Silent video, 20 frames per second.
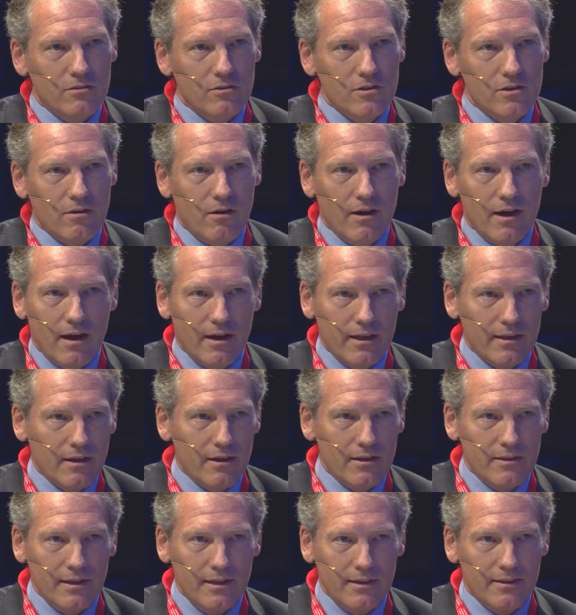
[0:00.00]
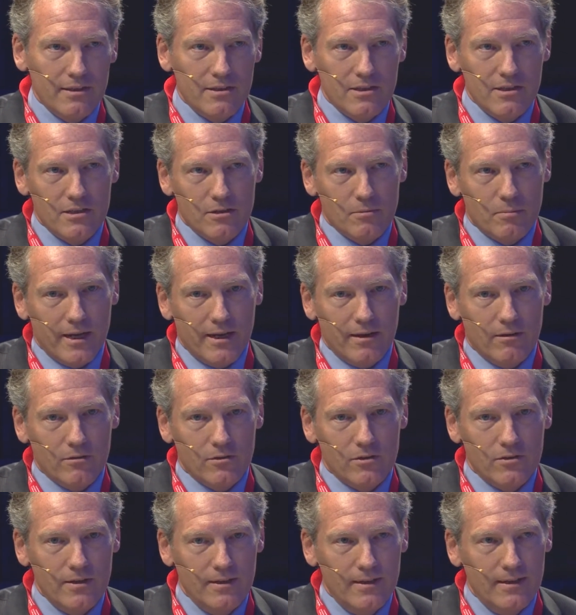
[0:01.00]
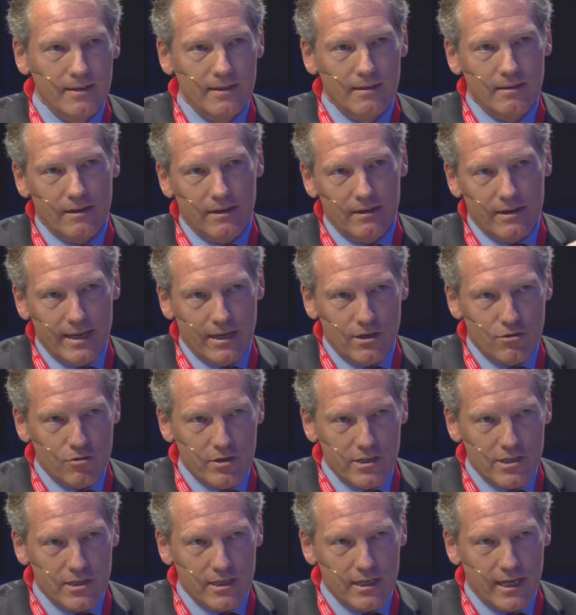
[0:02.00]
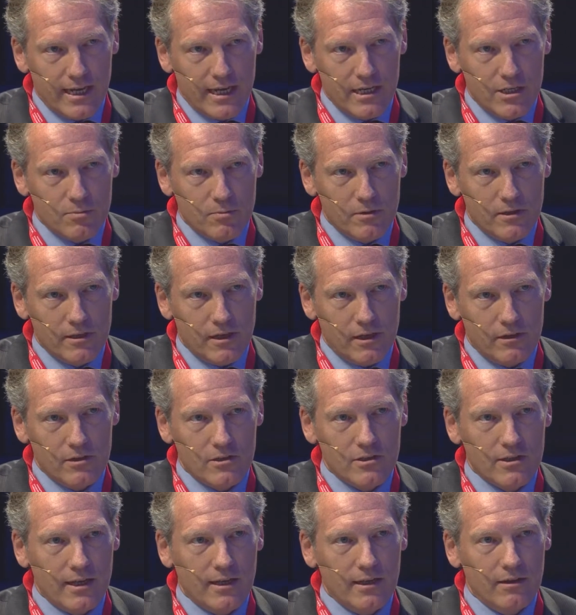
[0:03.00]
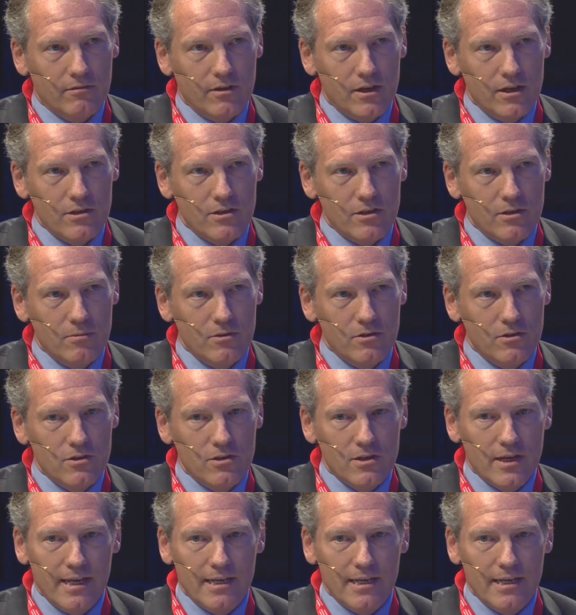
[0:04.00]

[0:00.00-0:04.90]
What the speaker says: So I think this is about increased engagement and understanding of customers.